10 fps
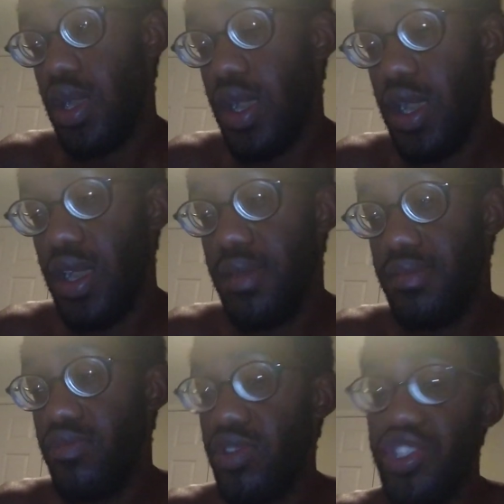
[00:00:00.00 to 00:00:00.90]

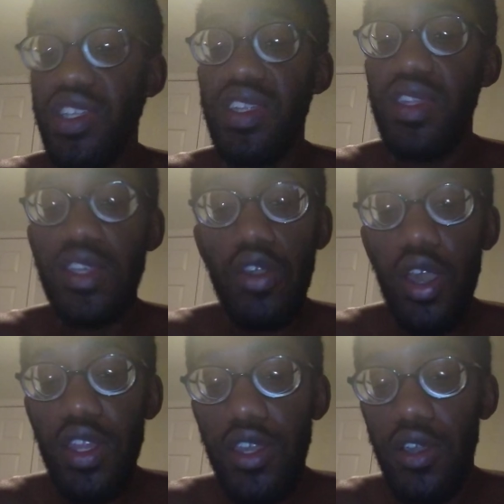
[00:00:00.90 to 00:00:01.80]
When she did the
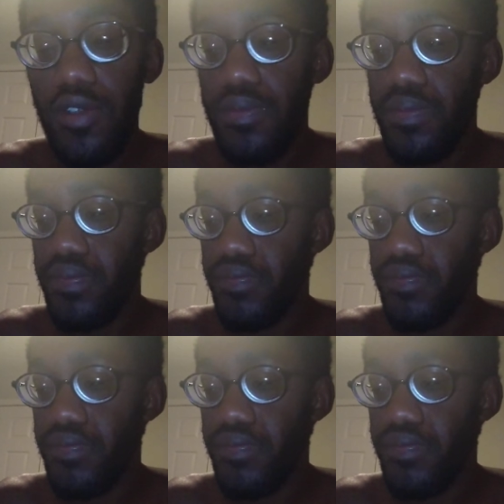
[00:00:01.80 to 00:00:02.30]
audio,